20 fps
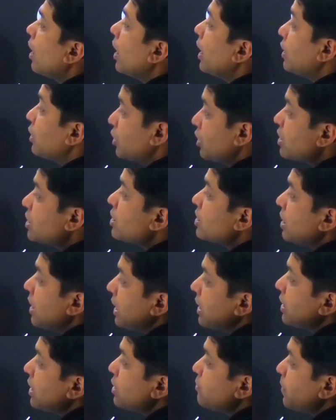In
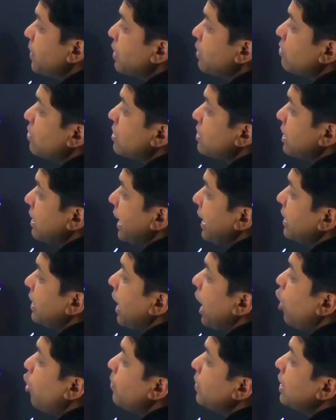this particular
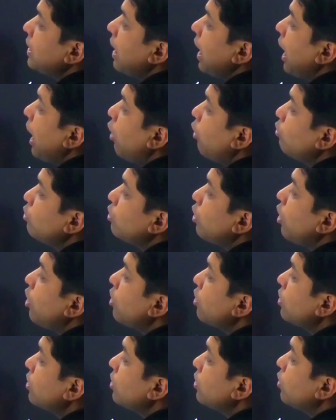slide, how
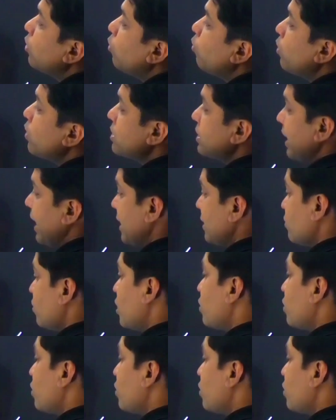long was that?